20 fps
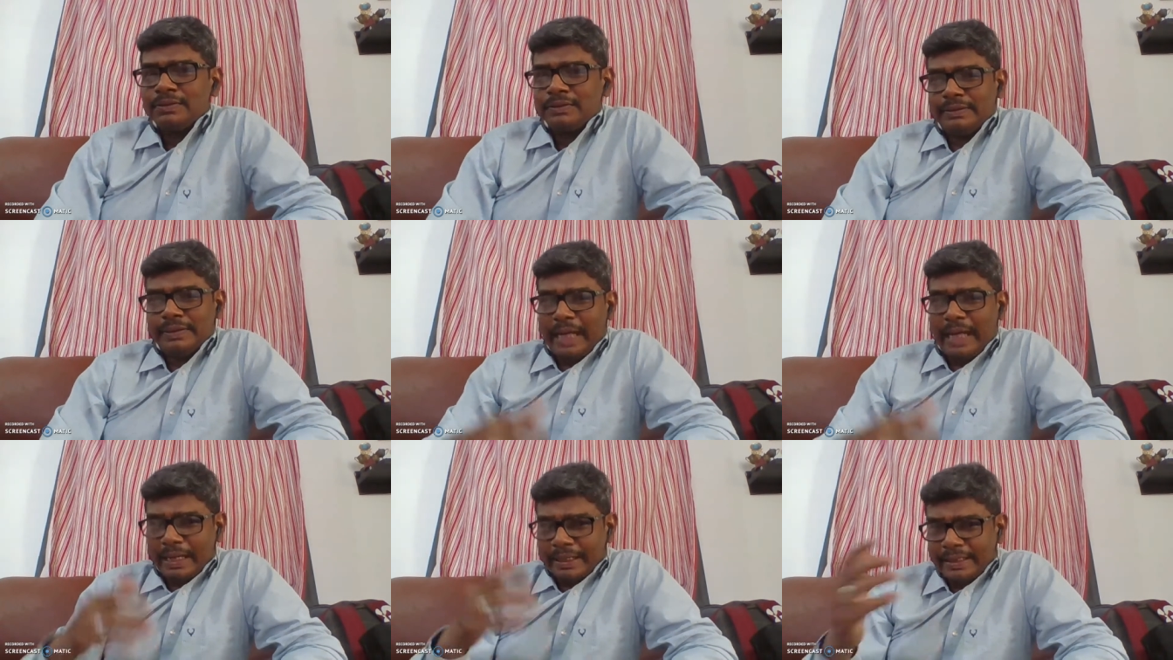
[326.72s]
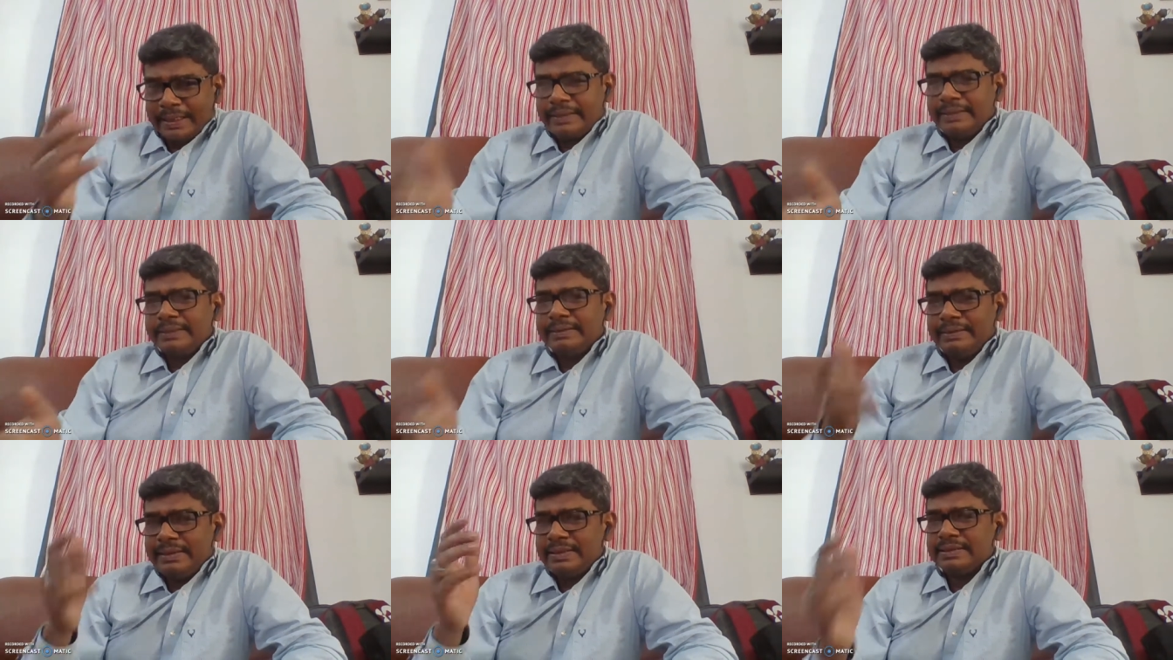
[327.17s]
so
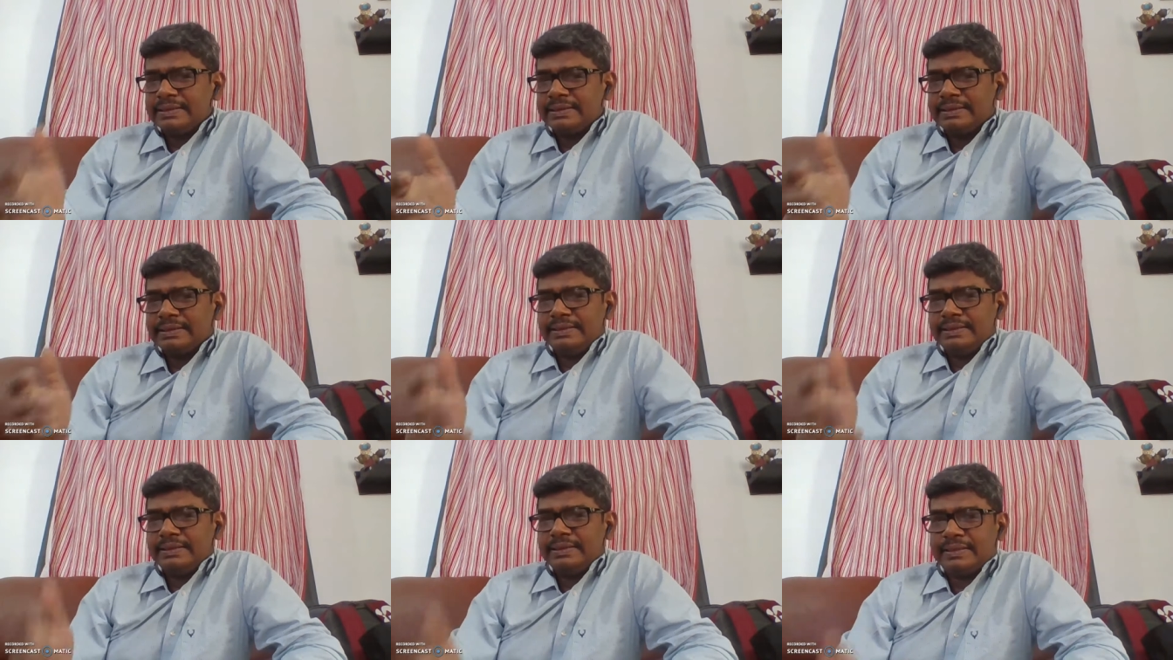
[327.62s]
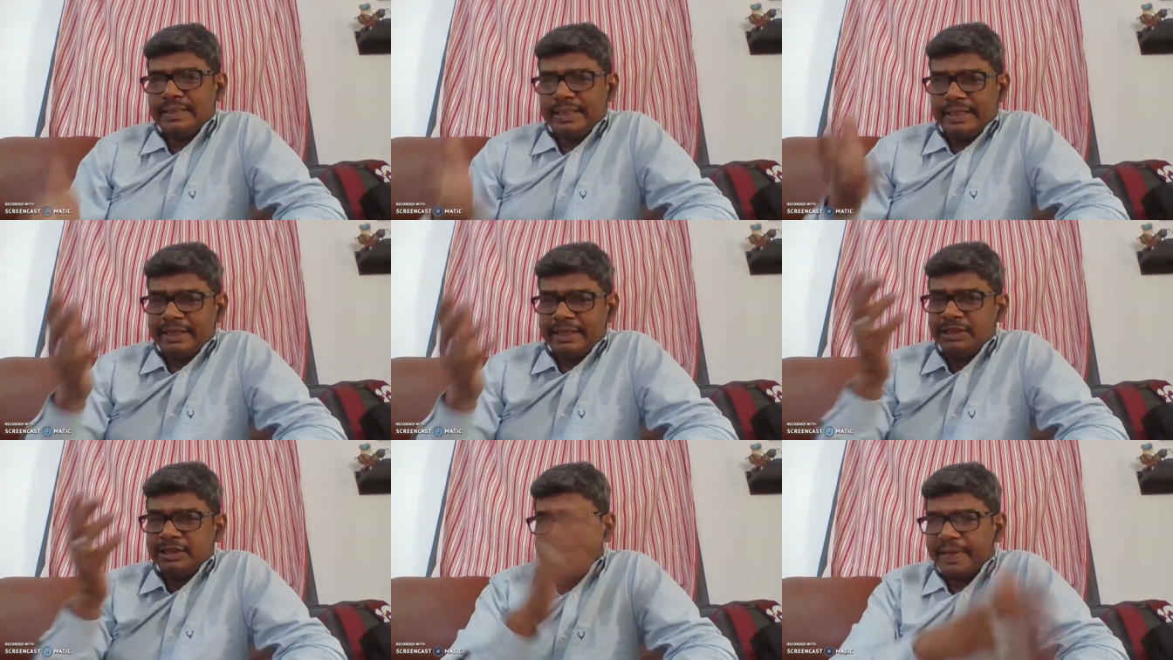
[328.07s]
again, this is
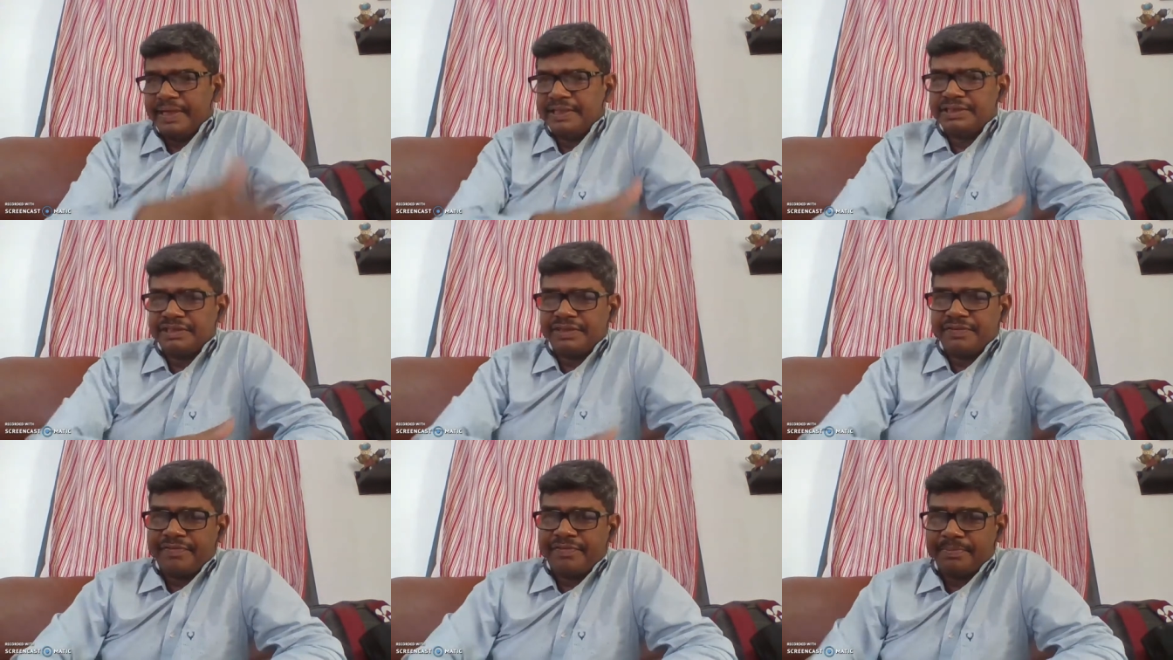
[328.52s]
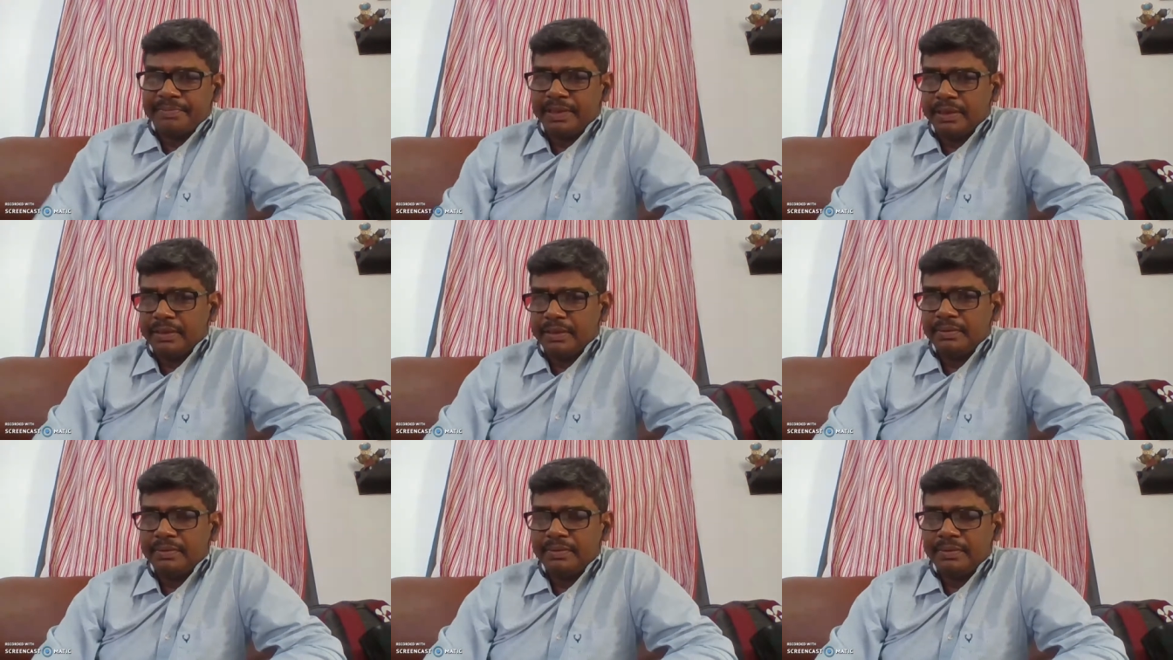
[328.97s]
an inspiration from
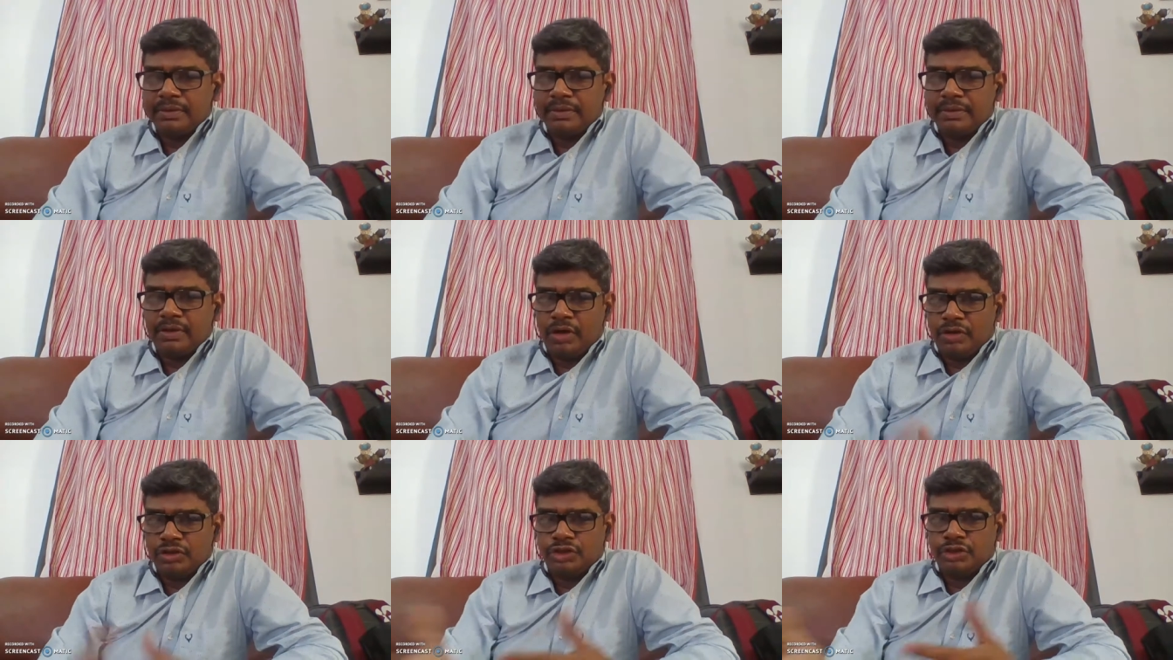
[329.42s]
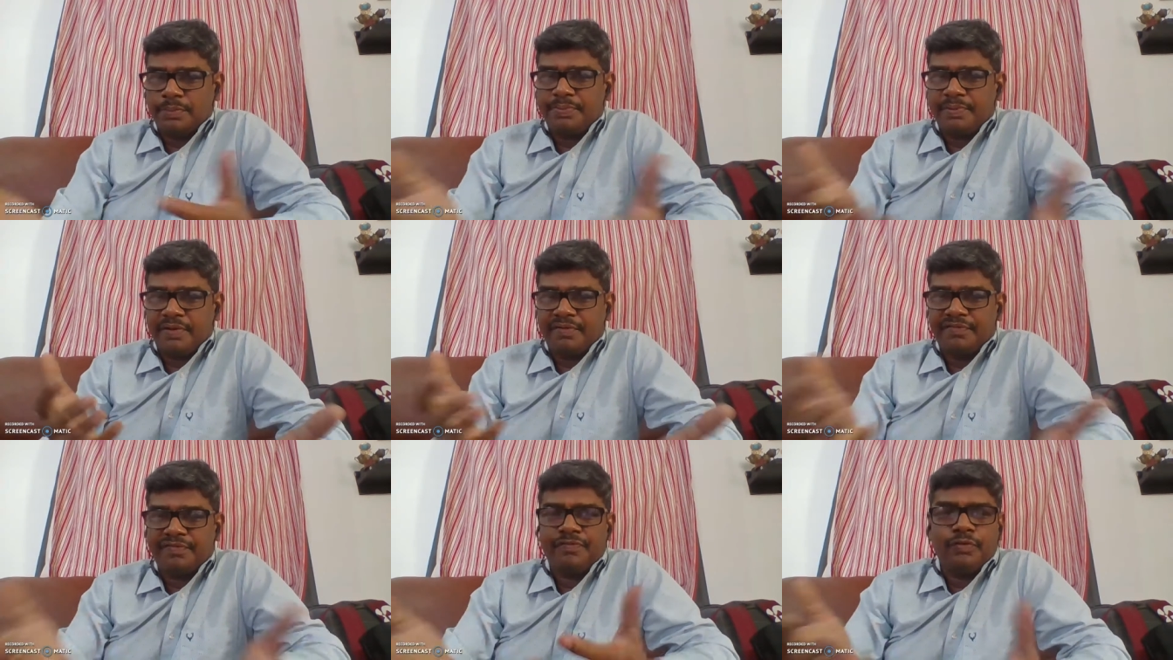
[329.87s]
the
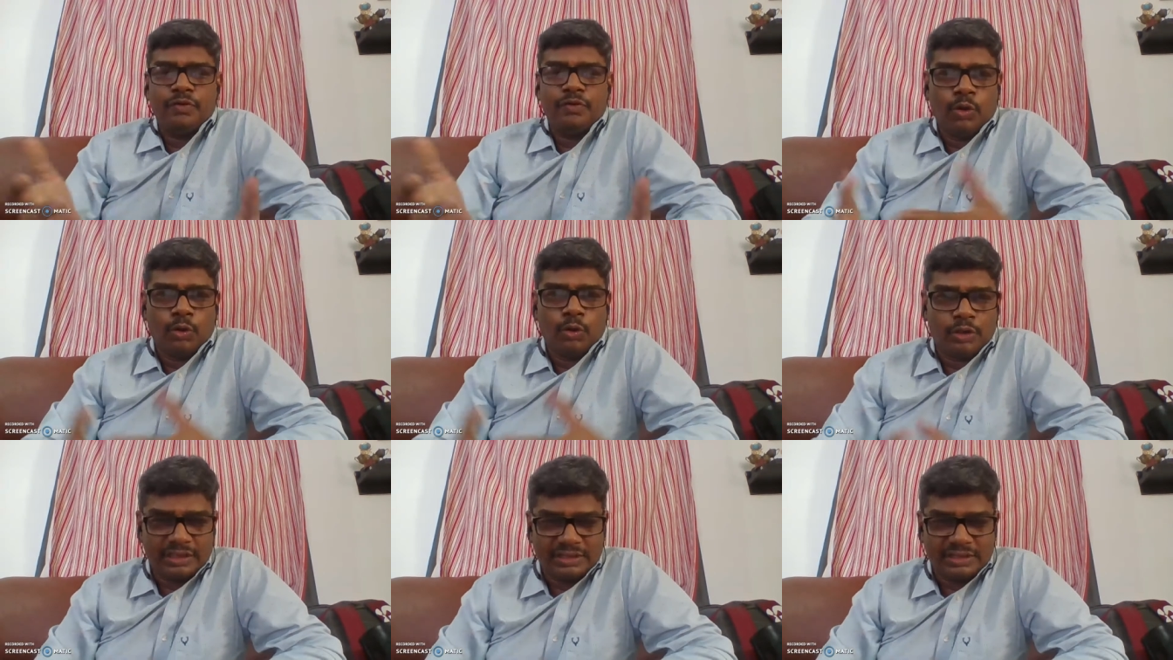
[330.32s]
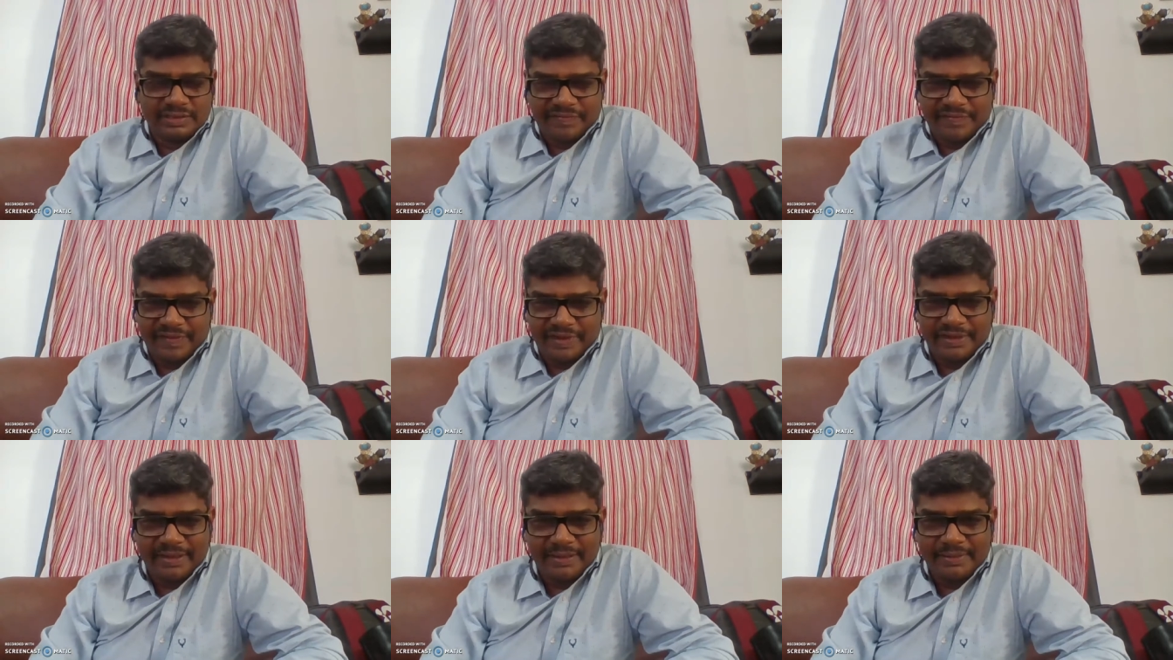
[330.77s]
concept of lotus
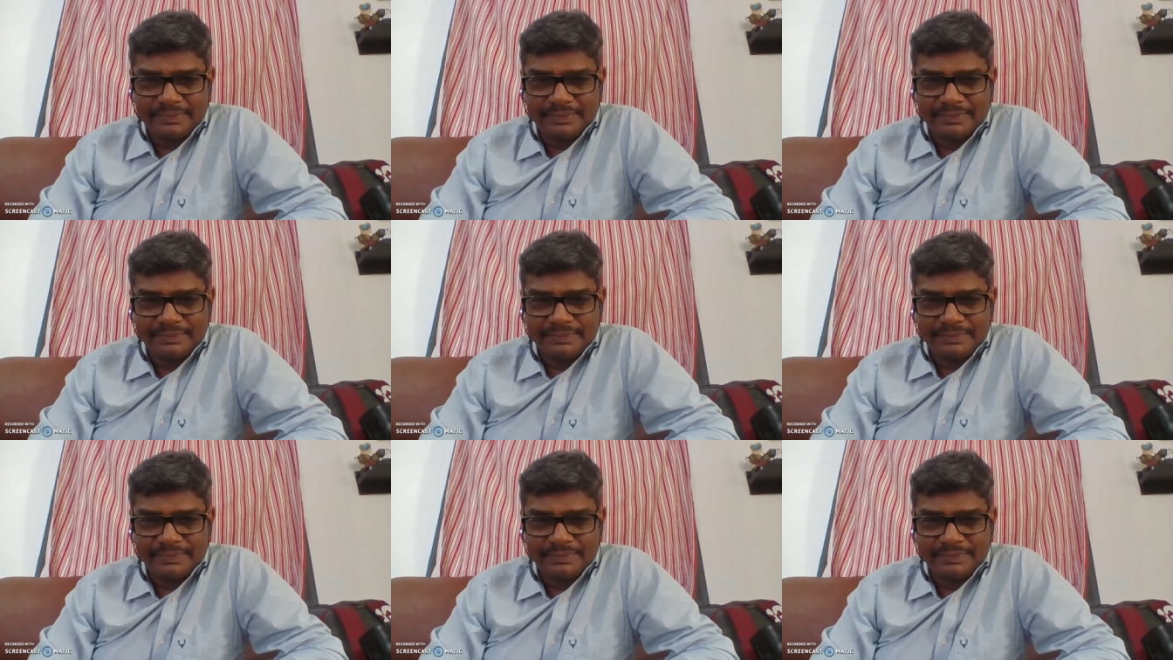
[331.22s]
effect.